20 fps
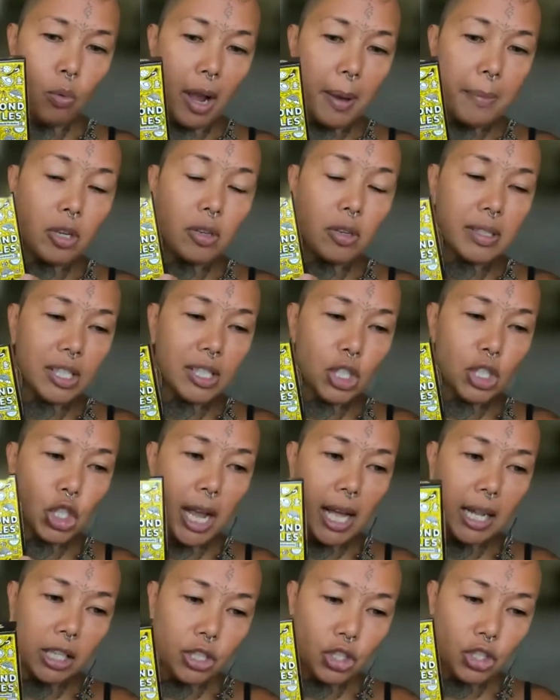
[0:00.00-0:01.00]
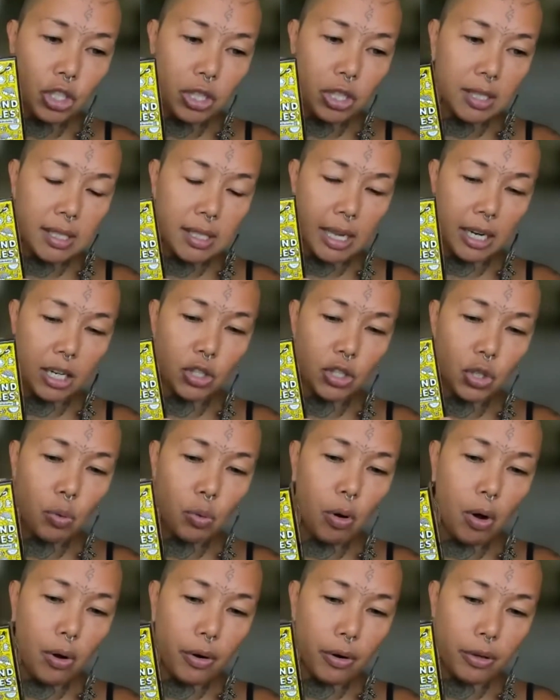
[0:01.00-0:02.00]
Why? Because it challenged the
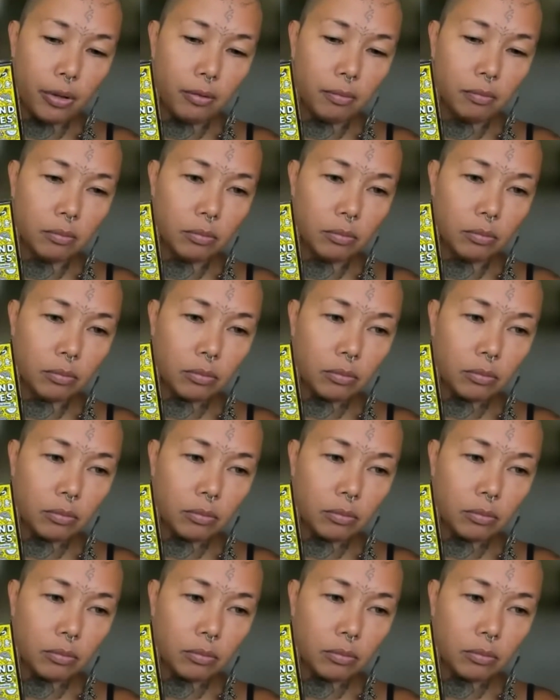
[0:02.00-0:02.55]
status quo.